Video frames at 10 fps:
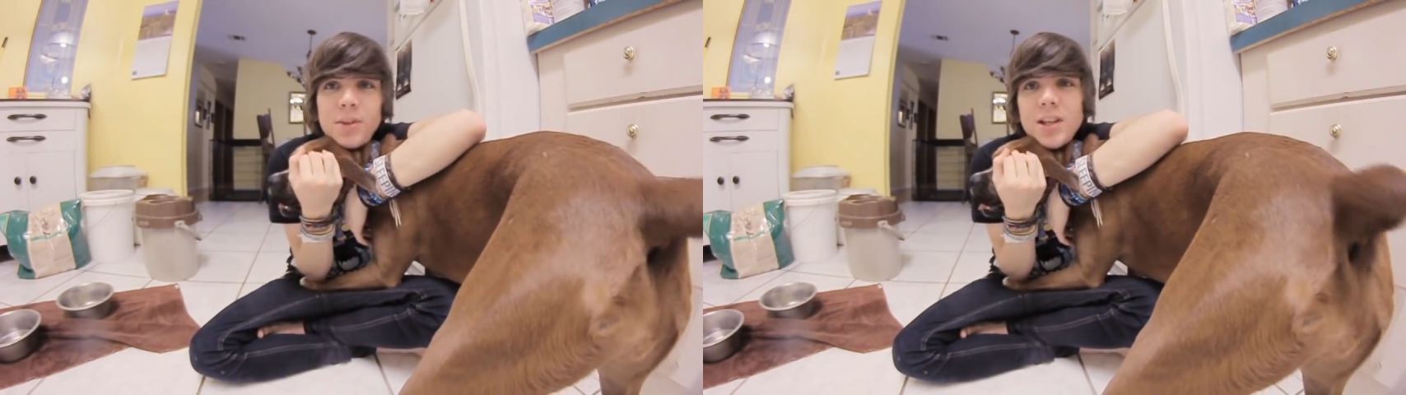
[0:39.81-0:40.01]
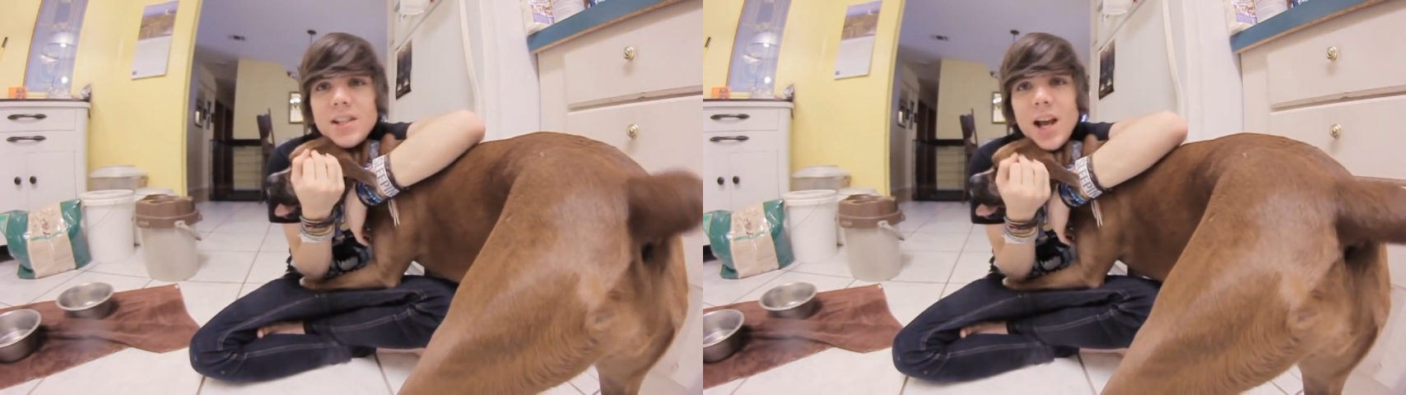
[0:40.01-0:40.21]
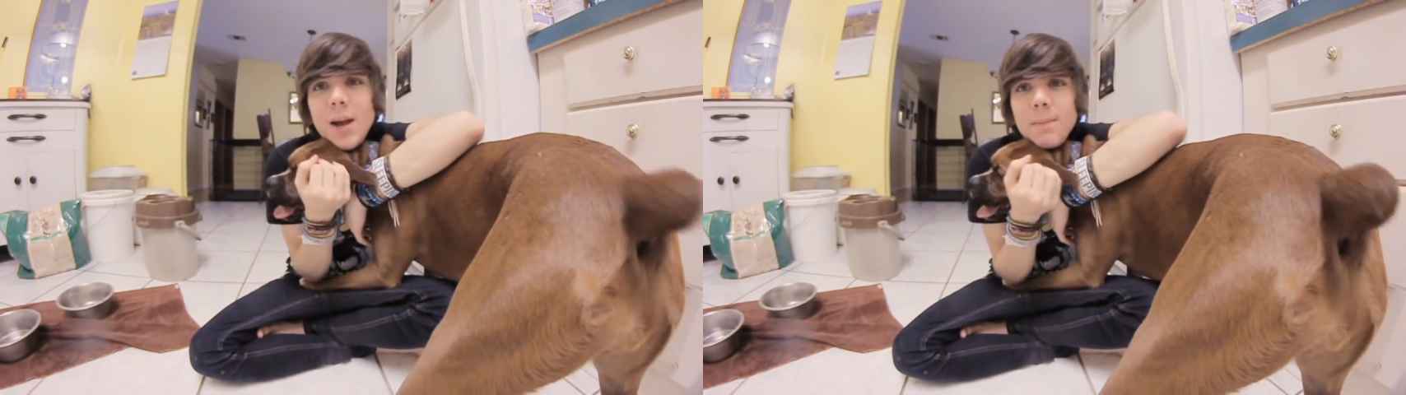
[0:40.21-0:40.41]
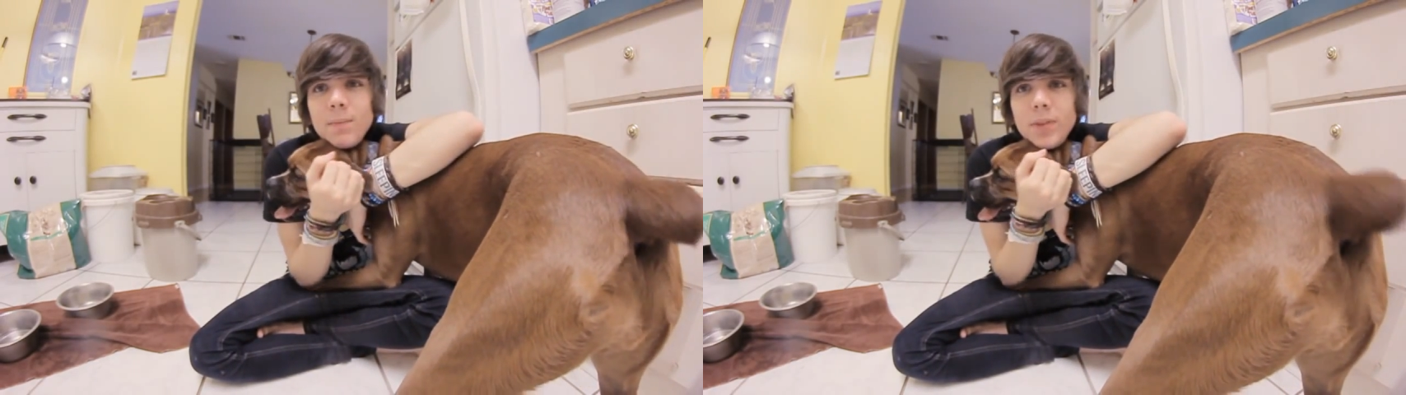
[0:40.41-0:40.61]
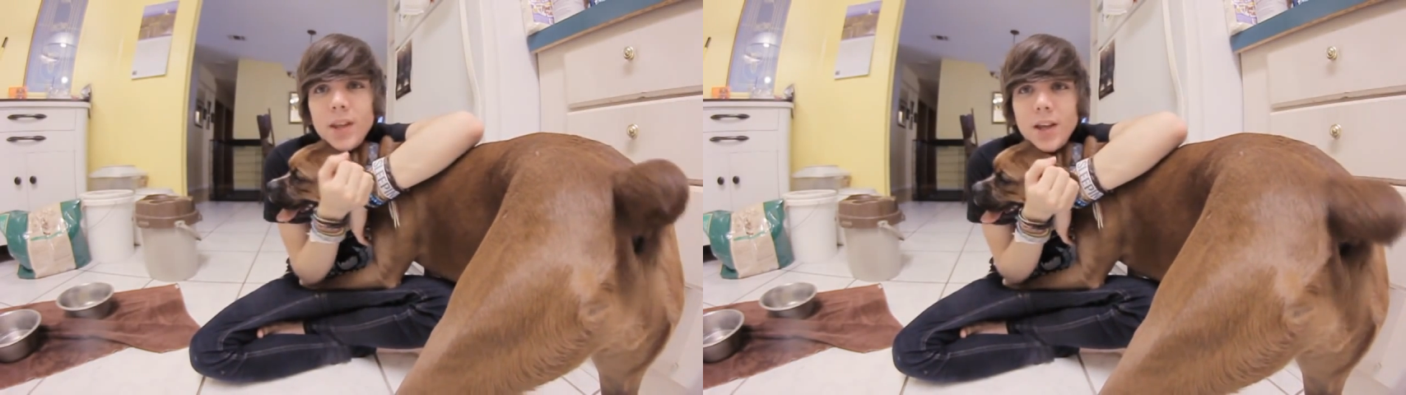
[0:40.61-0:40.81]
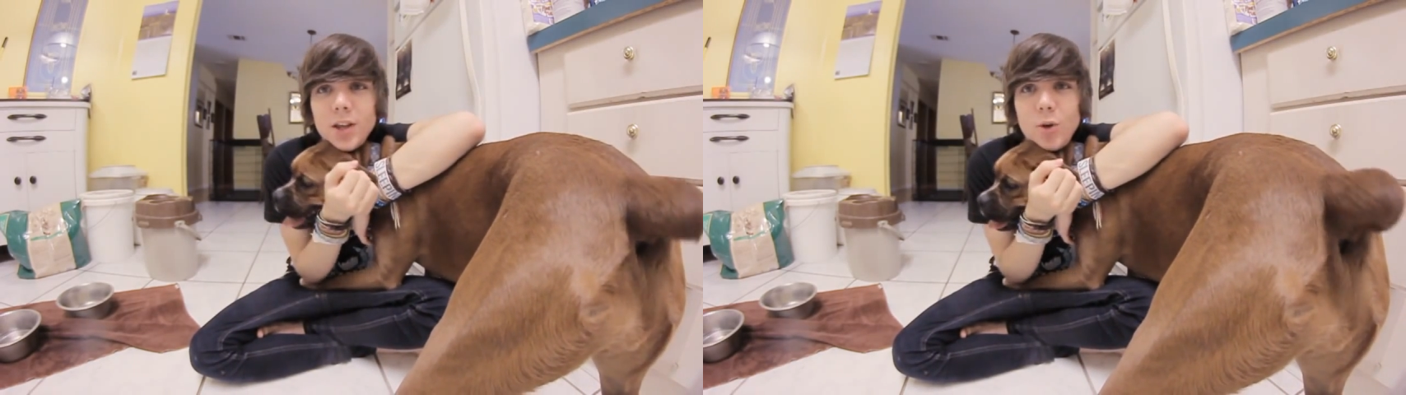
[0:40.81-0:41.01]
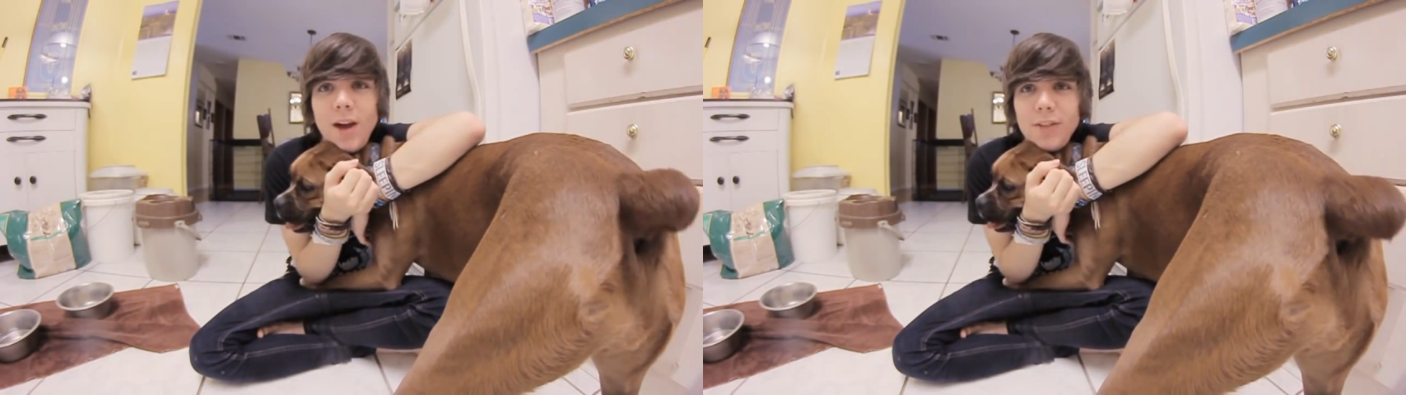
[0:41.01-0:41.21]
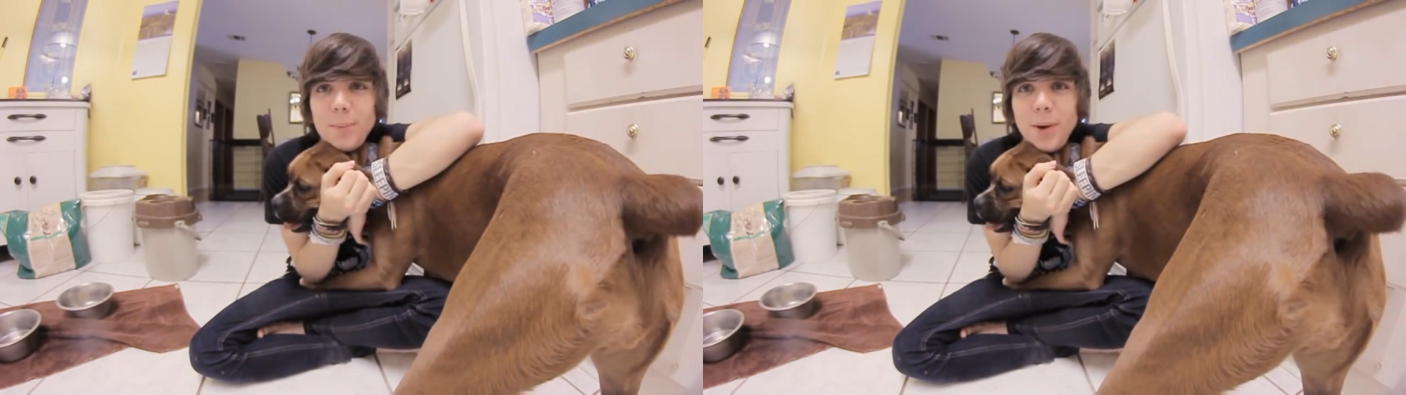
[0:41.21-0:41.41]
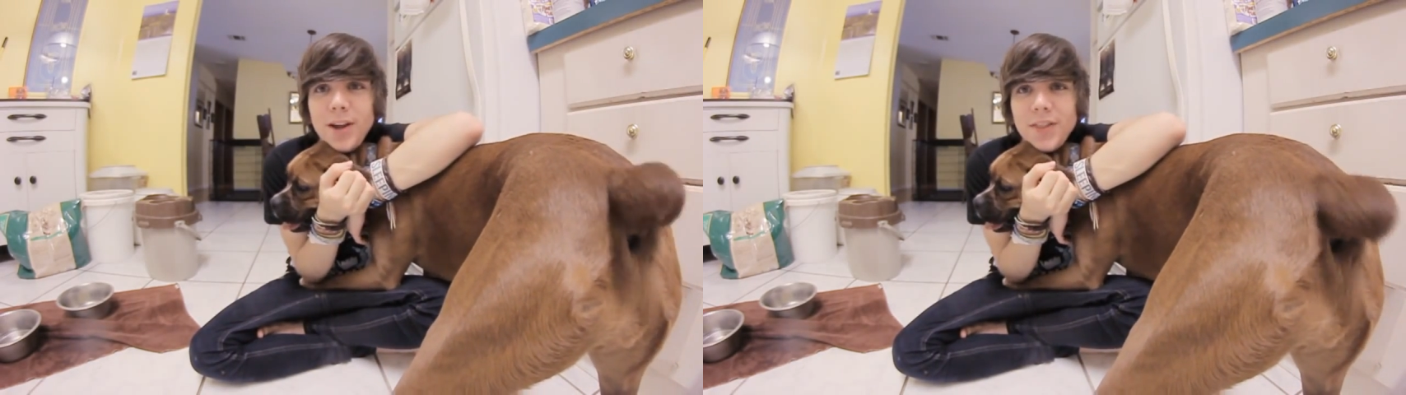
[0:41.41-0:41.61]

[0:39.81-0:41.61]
But this time, you have the butt